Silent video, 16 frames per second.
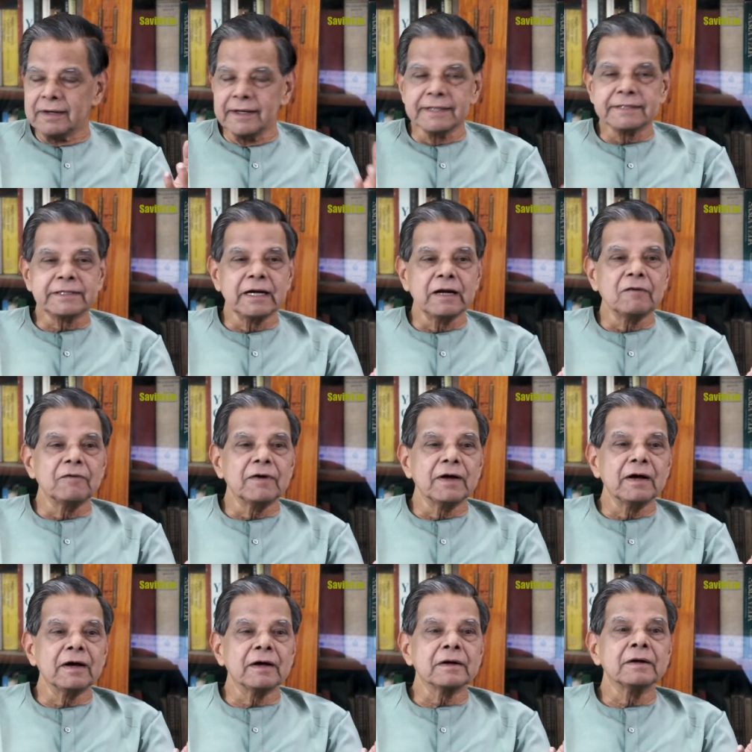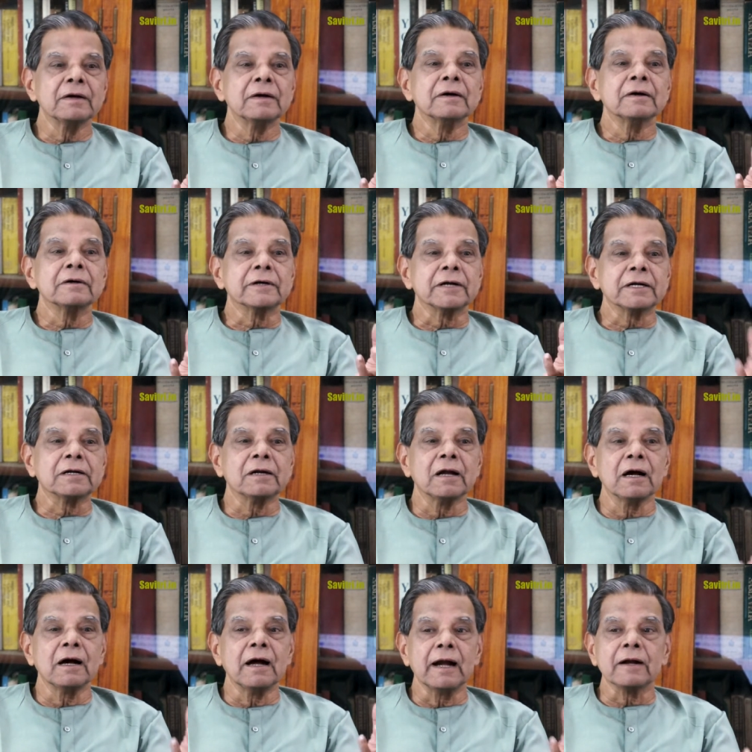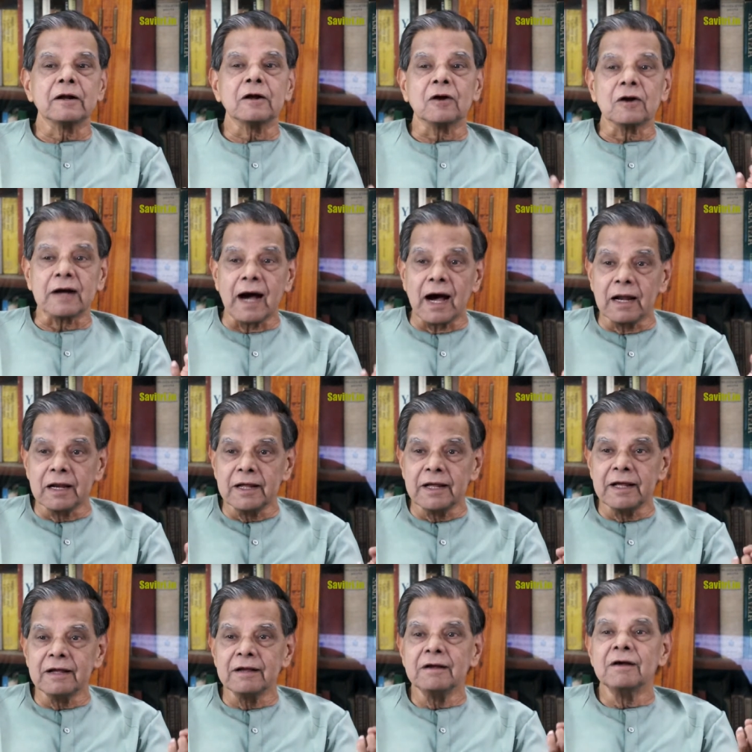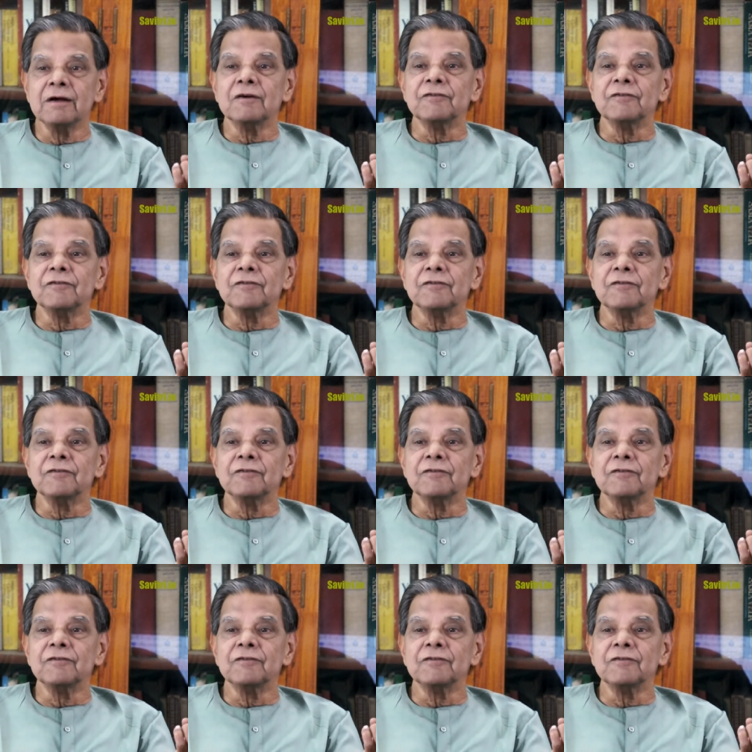destined where Krishna and Kali